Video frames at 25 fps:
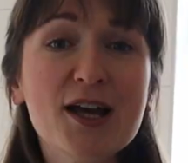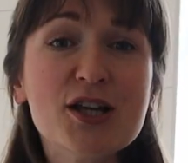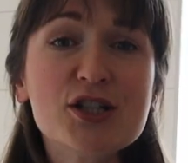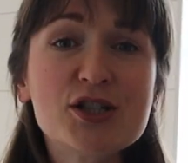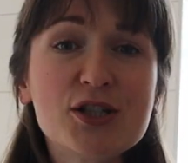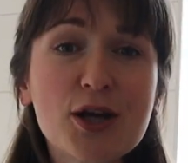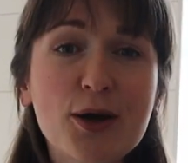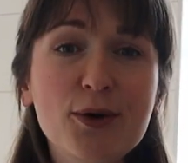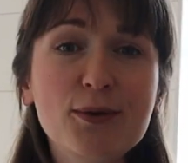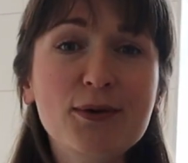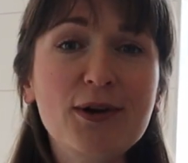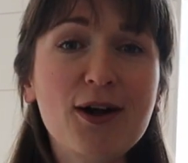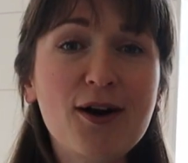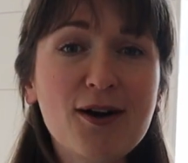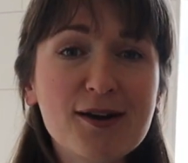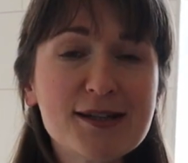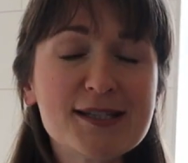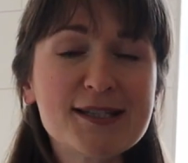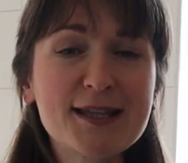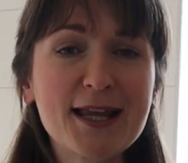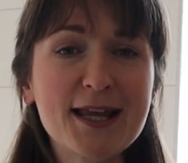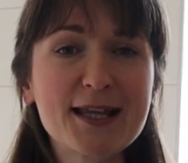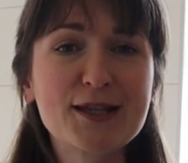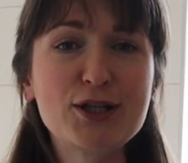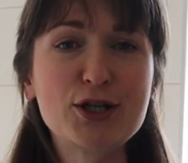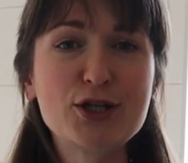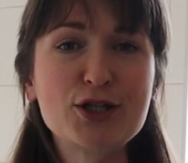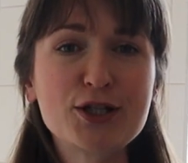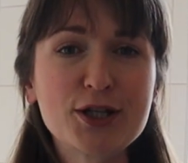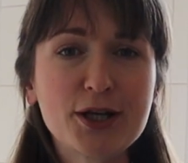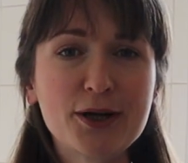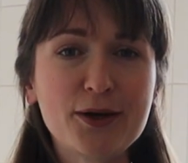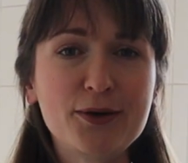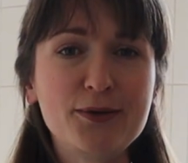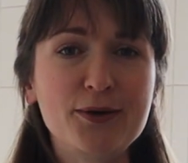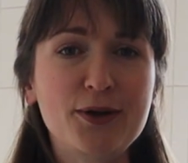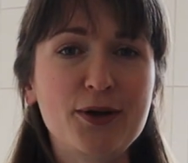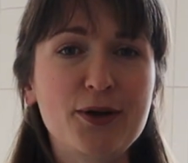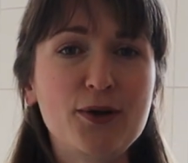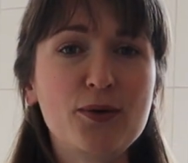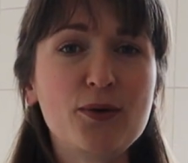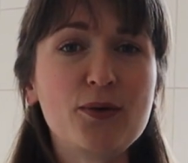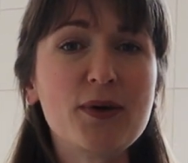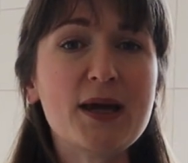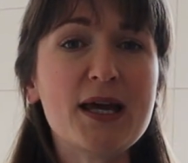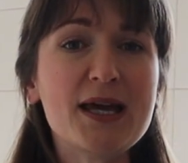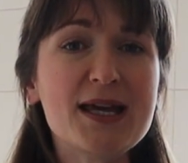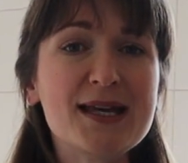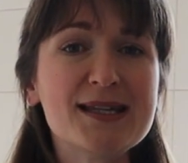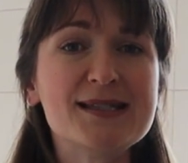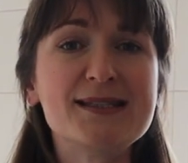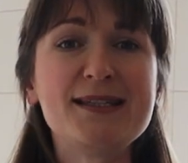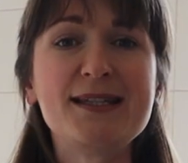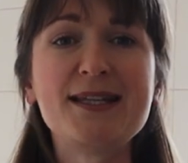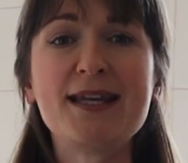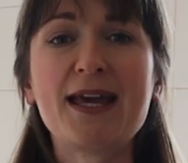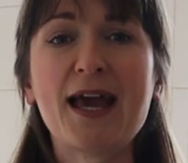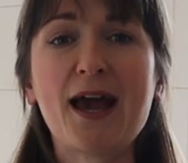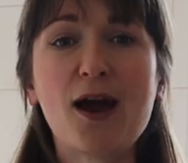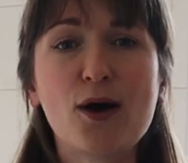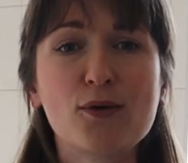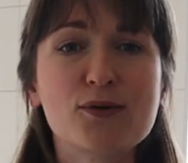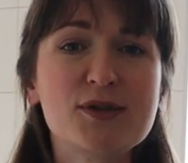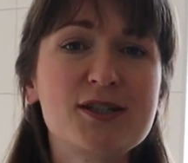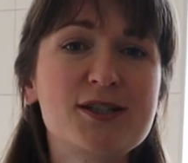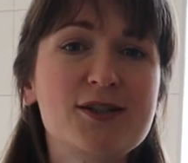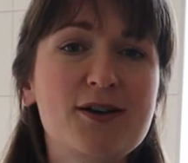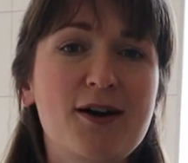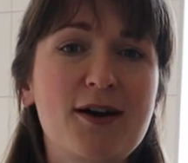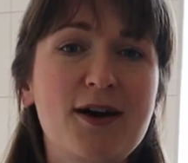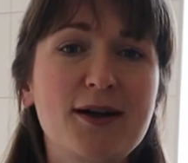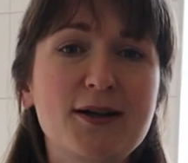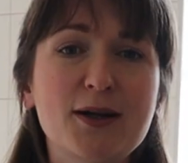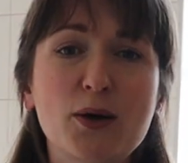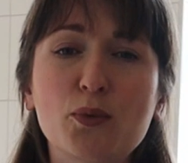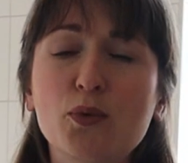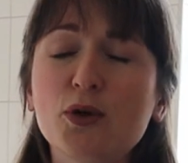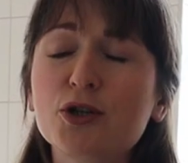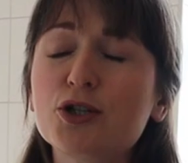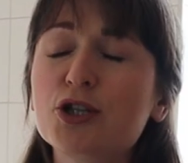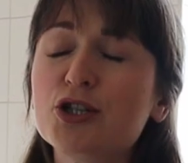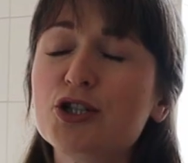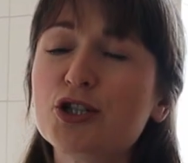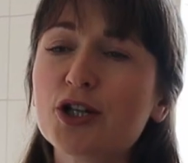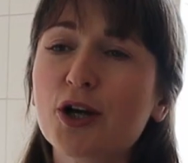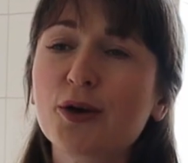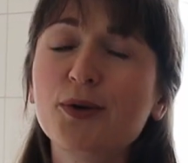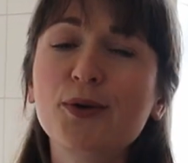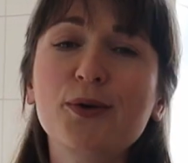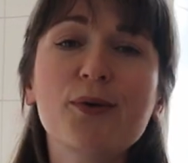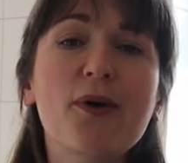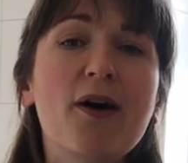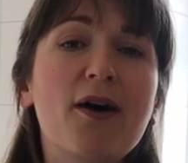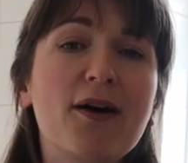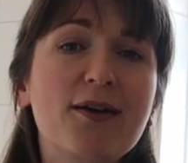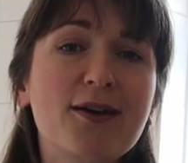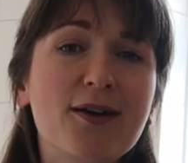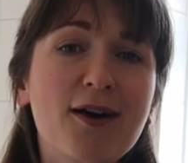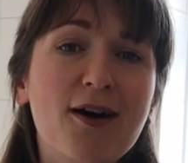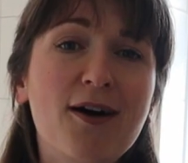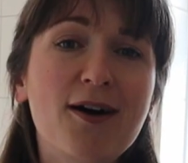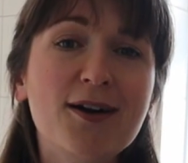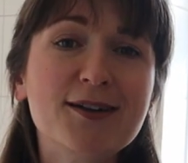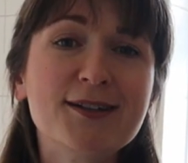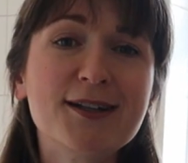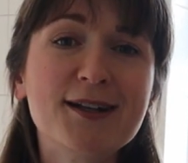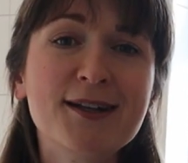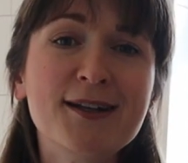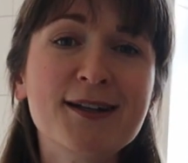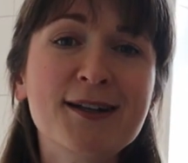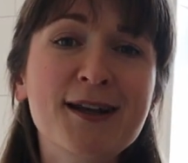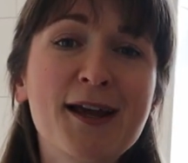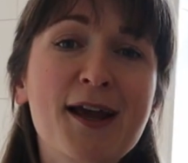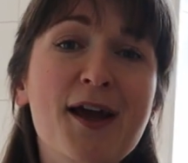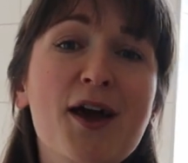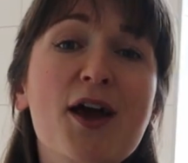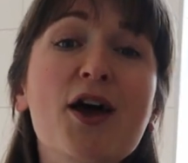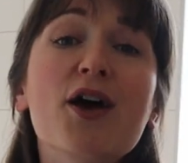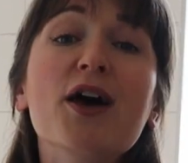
So last thing to show you is the outside. I want to show you our garden.